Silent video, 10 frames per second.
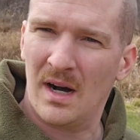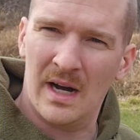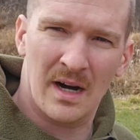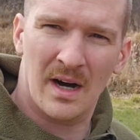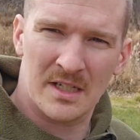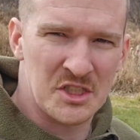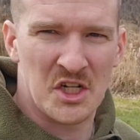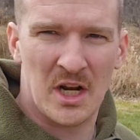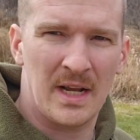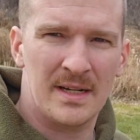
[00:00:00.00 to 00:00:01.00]
a
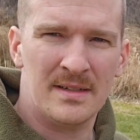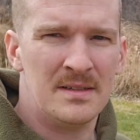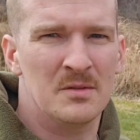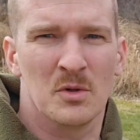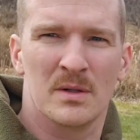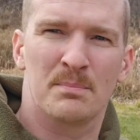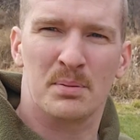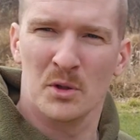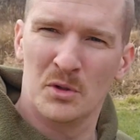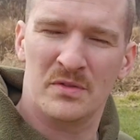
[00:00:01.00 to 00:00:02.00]
chain will
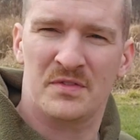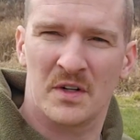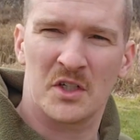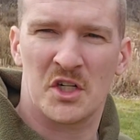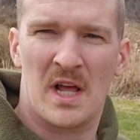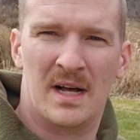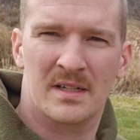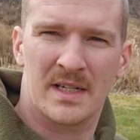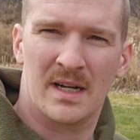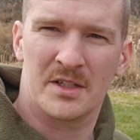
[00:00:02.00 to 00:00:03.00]
improve
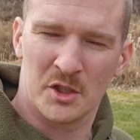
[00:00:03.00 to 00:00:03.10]
functionality